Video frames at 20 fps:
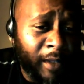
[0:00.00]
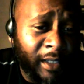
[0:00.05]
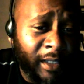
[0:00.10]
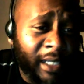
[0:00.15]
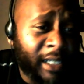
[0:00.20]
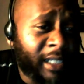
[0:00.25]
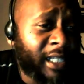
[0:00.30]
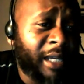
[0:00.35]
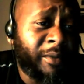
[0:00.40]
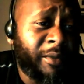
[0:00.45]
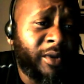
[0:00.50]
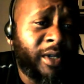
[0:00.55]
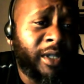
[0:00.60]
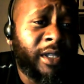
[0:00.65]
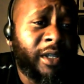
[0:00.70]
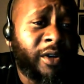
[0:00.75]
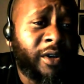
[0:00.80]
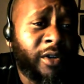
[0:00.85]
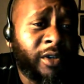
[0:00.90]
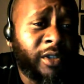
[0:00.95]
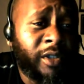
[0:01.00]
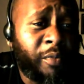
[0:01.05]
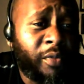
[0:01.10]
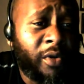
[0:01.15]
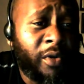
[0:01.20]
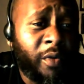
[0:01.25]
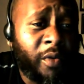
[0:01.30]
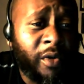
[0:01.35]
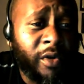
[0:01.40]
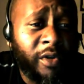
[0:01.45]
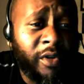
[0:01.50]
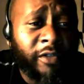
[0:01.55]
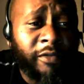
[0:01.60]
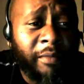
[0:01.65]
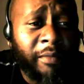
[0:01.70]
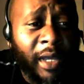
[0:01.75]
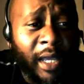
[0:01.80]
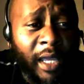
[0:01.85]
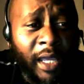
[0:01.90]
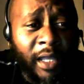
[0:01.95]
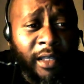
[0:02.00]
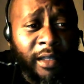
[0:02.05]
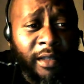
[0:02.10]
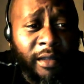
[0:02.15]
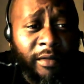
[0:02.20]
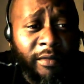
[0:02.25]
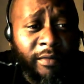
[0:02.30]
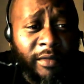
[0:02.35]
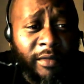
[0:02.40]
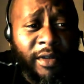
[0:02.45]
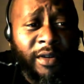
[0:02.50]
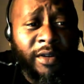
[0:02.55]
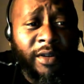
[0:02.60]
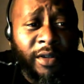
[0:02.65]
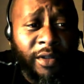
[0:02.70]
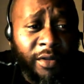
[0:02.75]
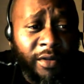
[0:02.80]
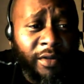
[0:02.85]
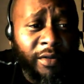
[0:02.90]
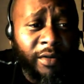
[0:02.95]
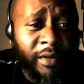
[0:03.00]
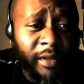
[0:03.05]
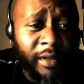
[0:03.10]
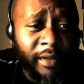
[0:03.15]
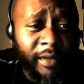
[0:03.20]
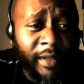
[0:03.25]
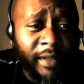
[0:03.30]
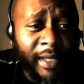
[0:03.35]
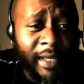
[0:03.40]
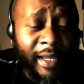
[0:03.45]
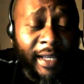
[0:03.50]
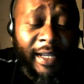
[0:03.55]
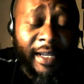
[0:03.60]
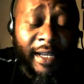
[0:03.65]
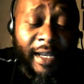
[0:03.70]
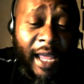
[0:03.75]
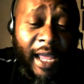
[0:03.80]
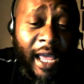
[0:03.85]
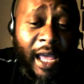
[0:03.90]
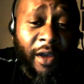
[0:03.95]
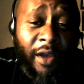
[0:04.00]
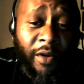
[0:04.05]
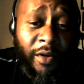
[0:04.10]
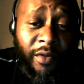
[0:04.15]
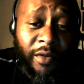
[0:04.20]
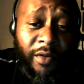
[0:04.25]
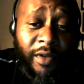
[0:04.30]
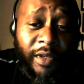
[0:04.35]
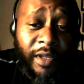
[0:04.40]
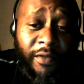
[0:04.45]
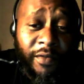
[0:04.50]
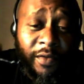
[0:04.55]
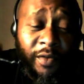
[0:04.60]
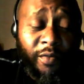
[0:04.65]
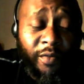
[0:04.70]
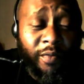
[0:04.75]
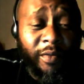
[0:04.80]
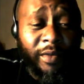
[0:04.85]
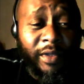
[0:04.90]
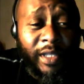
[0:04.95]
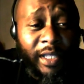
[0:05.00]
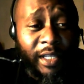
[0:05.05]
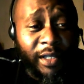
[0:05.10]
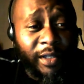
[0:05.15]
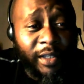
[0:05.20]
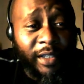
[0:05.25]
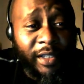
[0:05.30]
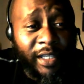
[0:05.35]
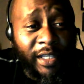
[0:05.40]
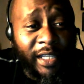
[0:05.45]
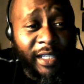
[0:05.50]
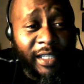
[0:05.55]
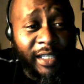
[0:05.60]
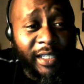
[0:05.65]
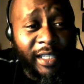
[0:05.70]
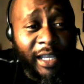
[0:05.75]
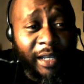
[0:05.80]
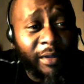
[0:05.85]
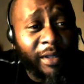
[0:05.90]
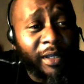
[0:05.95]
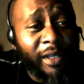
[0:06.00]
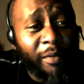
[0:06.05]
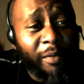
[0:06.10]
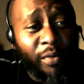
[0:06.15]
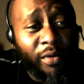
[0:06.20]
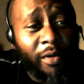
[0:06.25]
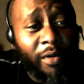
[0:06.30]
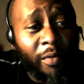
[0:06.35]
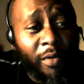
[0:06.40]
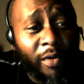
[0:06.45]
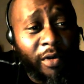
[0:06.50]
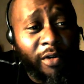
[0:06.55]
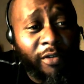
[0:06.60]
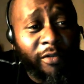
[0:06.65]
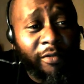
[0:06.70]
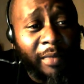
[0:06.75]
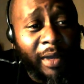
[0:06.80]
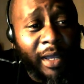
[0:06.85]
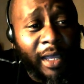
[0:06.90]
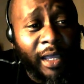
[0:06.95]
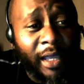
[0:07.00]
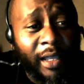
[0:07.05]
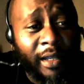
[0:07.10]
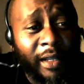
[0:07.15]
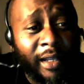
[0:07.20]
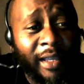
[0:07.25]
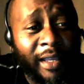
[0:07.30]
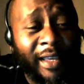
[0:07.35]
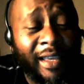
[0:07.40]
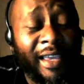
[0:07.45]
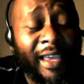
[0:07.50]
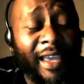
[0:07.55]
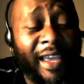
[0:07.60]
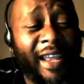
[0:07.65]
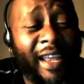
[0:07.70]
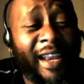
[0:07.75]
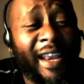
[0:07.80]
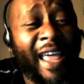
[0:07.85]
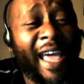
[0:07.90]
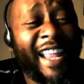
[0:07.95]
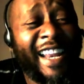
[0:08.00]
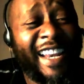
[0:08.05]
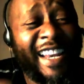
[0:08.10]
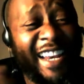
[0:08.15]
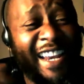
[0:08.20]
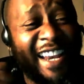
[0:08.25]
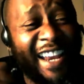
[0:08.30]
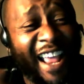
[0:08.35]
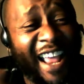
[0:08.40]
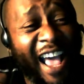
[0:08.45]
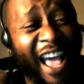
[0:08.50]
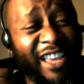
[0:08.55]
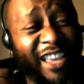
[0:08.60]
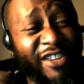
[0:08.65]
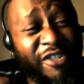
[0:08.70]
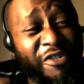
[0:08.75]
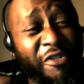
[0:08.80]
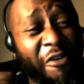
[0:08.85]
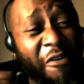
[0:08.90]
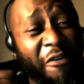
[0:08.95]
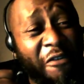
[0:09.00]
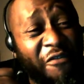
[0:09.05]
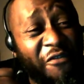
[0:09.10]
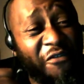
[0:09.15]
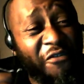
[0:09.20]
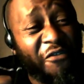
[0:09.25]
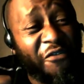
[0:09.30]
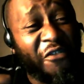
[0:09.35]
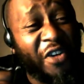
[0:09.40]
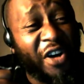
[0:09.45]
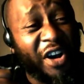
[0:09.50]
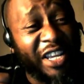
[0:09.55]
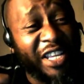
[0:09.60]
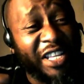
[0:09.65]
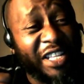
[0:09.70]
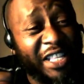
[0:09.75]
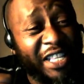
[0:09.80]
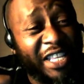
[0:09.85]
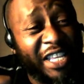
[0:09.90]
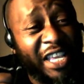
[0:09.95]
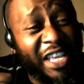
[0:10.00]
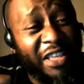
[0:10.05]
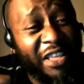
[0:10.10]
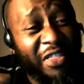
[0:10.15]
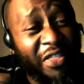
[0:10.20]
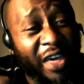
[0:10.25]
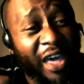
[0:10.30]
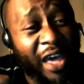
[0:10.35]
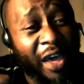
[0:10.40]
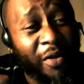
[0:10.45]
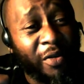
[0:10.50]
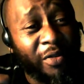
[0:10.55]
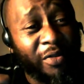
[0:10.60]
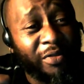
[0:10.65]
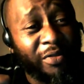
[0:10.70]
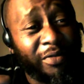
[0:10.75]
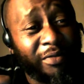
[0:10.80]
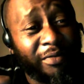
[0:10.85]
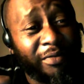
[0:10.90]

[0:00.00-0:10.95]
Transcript: Next time you get the urge to pour water over my head, you're gonna do it. Now, if you did the same thing and poured water over my head, and I knock your fucking teeth out,